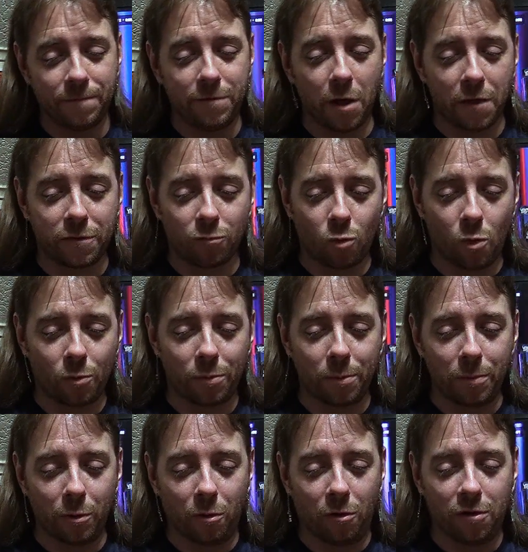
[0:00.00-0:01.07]
Nothing wrong with
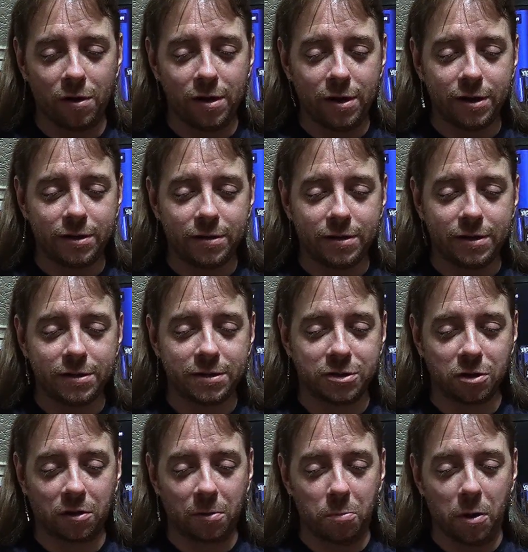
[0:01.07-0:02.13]
them at all.
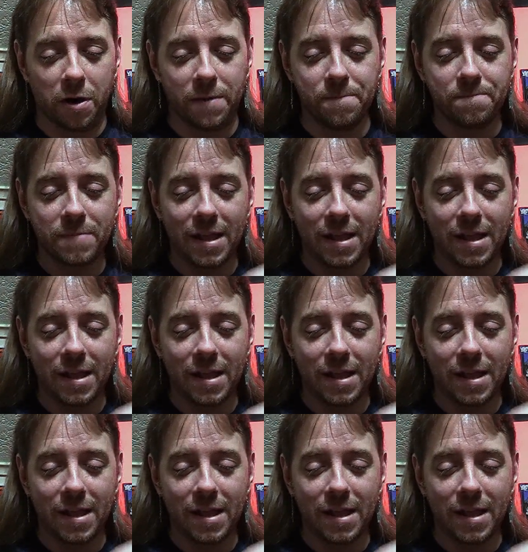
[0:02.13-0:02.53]
Suck a butt.